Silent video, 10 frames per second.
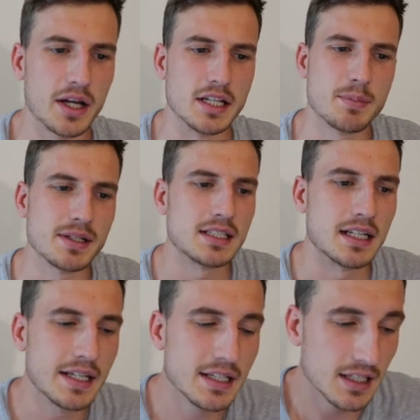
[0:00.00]
Okay, so
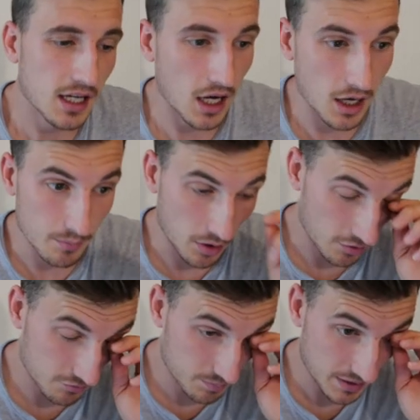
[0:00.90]
basically,
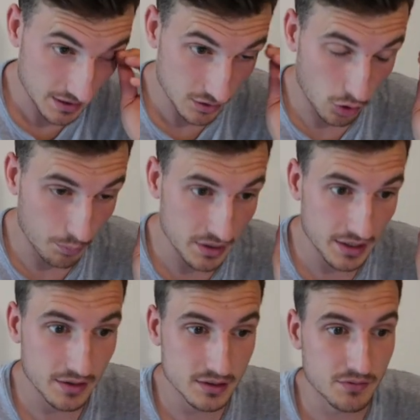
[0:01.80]
I've been
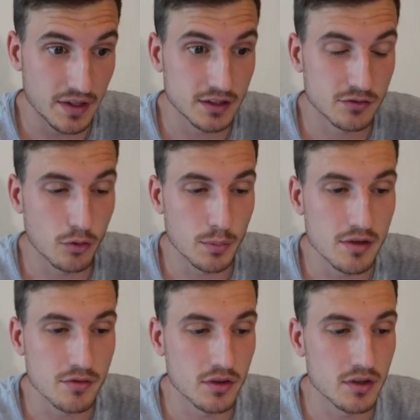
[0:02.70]
copying things from
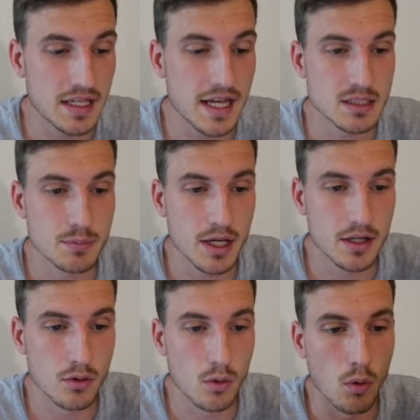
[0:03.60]
either ESPN